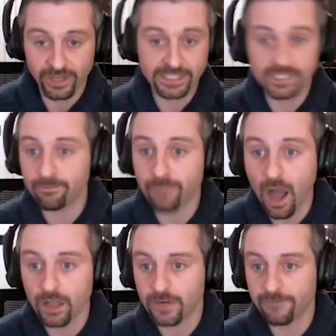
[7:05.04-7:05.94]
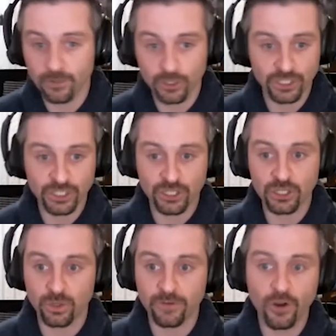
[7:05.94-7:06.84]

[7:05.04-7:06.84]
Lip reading: is symbolic versus just sort of